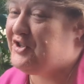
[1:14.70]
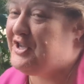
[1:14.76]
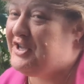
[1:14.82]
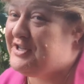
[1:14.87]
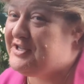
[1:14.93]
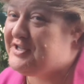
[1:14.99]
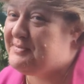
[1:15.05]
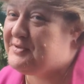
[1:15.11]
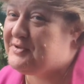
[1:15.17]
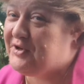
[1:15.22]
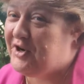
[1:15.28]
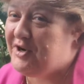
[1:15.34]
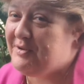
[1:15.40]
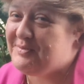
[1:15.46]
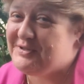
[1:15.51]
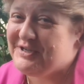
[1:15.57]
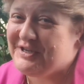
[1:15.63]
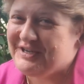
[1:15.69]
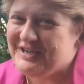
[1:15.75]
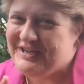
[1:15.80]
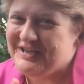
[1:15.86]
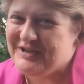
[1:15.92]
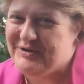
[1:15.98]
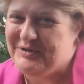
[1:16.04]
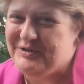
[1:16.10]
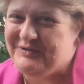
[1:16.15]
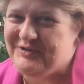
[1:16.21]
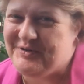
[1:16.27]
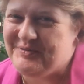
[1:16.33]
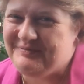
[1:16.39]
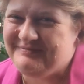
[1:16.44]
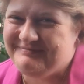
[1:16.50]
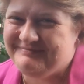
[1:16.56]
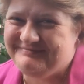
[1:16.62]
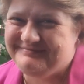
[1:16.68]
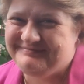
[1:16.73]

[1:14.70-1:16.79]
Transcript: that you hit subscribe so you can get all of them.